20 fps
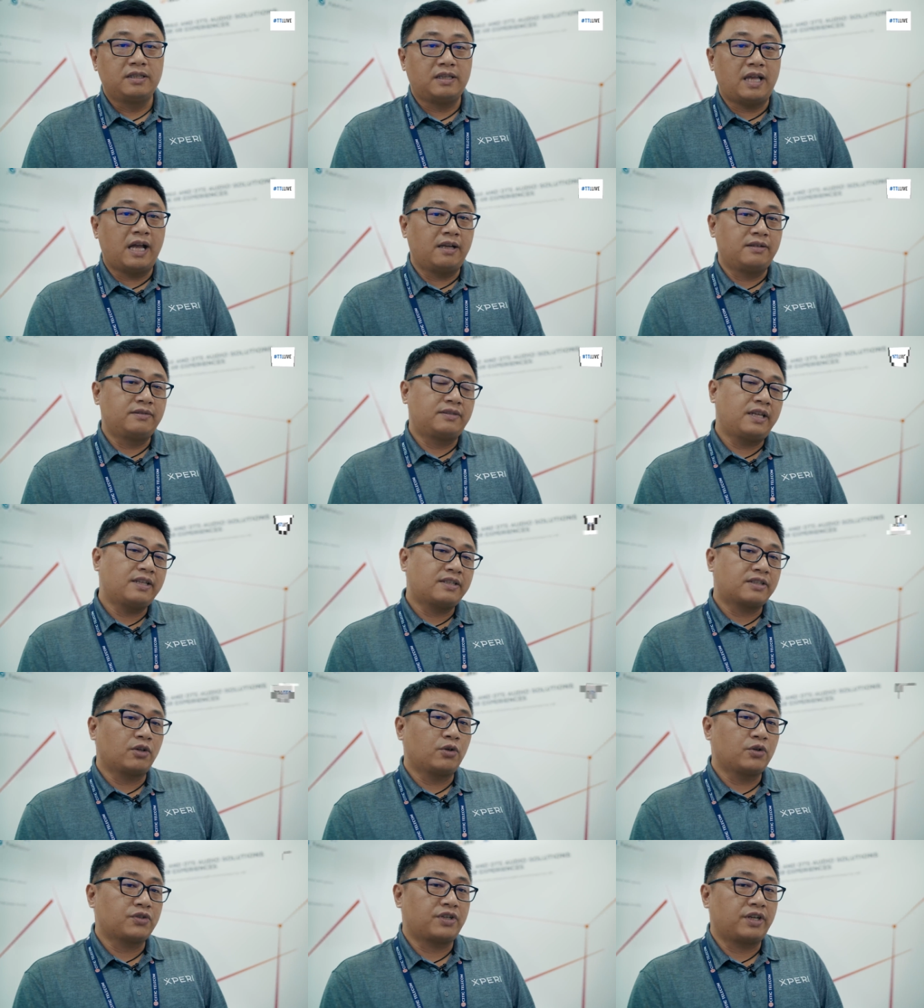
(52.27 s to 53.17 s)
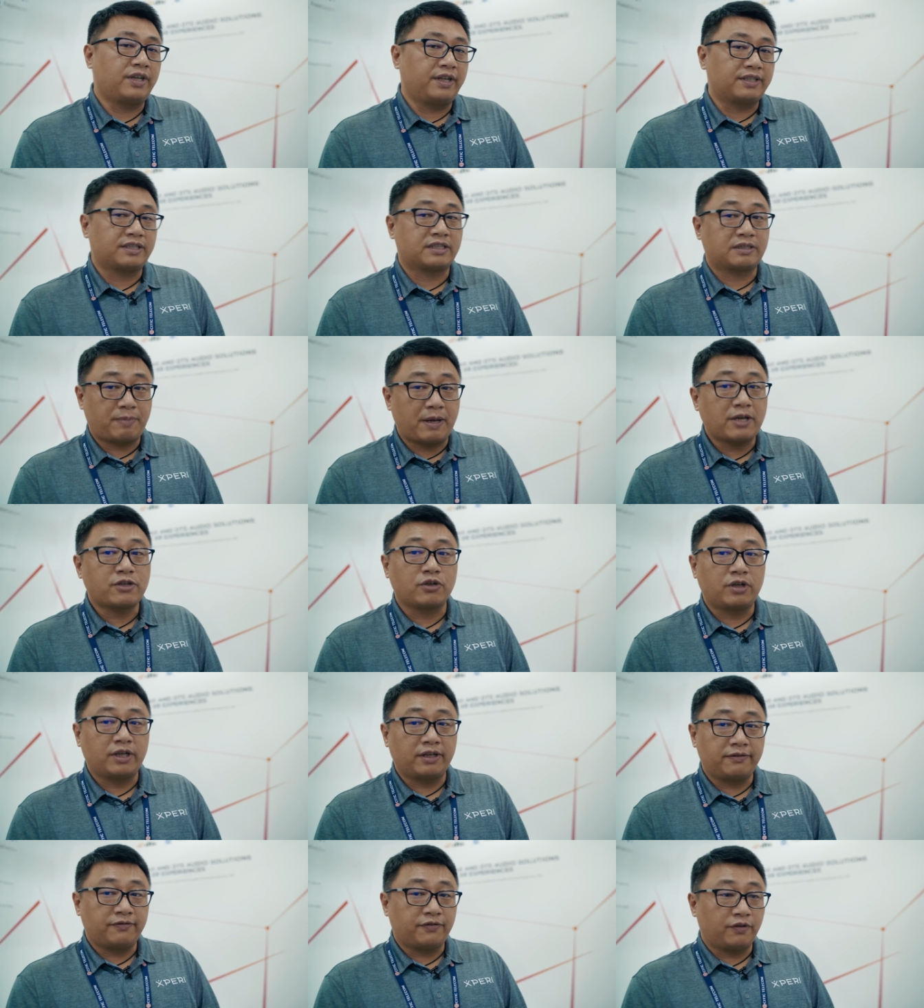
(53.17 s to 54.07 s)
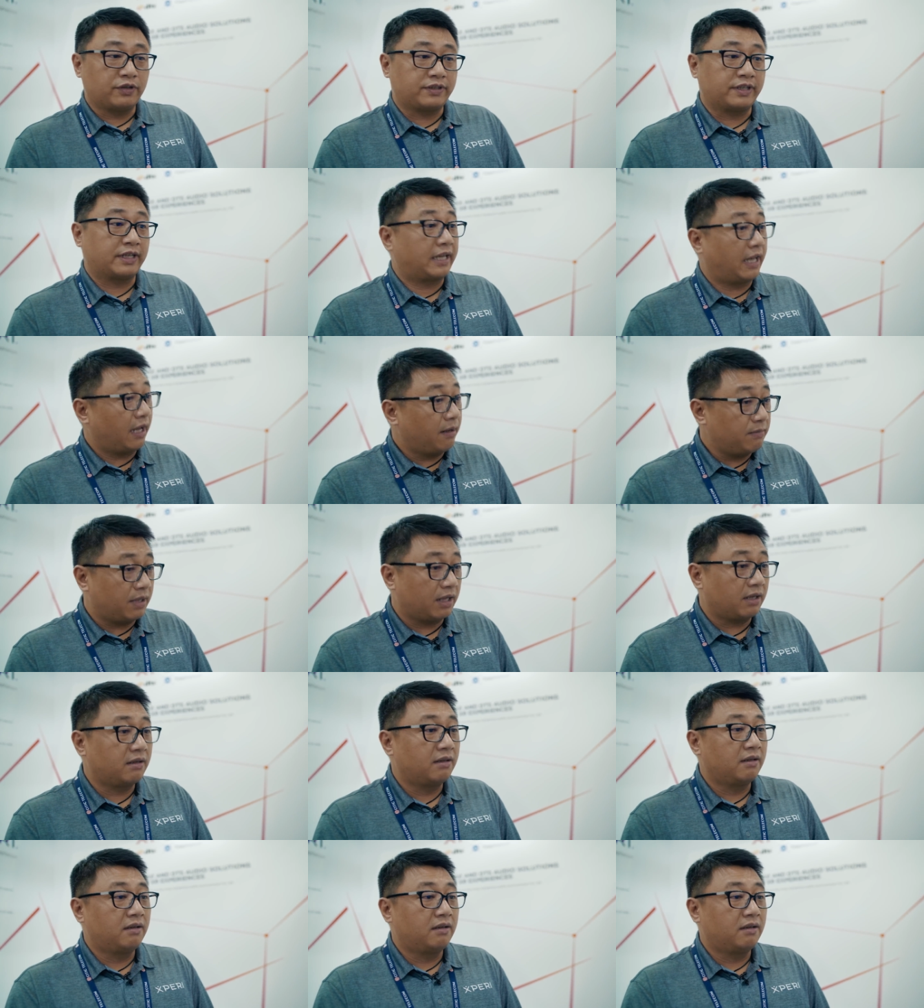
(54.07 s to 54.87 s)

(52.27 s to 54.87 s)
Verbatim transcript: And this solution is especially for the gaming.